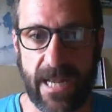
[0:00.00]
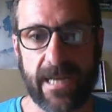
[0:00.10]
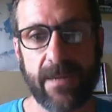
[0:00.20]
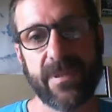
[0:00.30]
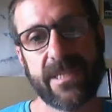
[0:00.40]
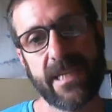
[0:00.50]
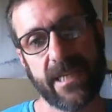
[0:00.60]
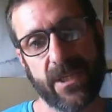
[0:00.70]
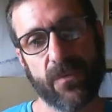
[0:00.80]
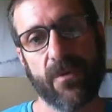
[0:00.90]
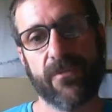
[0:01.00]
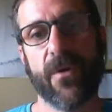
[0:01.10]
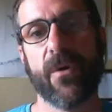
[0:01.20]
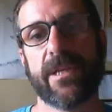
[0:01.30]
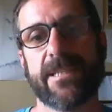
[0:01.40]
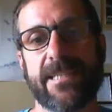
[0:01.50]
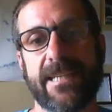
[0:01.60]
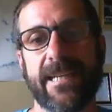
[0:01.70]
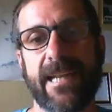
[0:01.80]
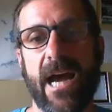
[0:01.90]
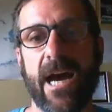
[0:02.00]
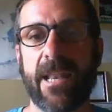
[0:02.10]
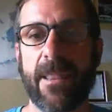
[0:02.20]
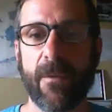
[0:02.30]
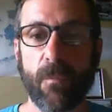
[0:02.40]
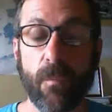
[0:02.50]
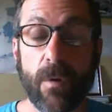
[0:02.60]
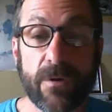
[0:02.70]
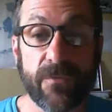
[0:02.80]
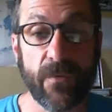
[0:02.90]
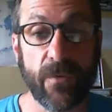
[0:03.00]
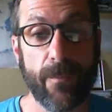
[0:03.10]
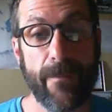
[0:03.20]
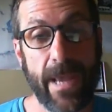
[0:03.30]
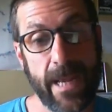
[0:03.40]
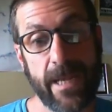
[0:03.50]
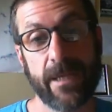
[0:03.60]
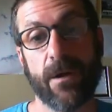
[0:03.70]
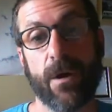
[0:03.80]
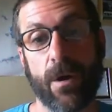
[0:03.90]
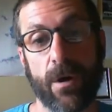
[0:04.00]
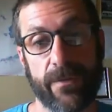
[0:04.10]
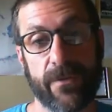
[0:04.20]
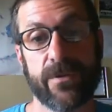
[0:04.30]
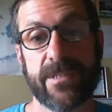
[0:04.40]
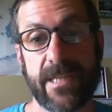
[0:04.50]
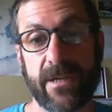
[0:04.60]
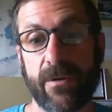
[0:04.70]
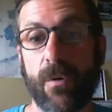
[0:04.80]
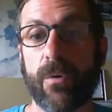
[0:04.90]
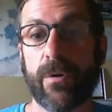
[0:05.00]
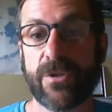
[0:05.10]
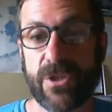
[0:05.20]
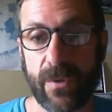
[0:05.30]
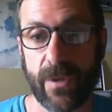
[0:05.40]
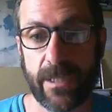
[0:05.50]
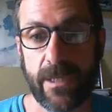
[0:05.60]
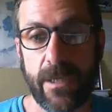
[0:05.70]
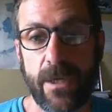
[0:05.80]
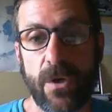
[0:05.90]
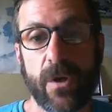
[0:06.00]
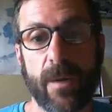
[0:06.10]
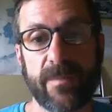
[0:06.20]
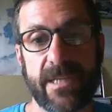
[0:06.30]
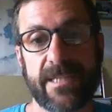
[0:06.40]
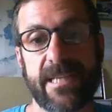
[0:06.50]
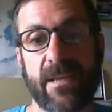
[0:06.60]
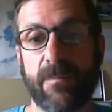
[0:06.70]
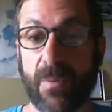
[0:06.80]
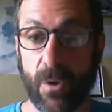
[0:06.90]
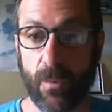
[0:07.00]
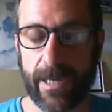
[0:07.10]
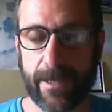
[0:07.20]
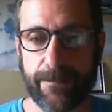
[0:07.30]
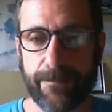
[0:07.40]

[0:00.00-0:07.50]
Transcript: And in particular we're focused in on the wonderful Maine author Sarah Orne Jewett, who comes out of South Berwick.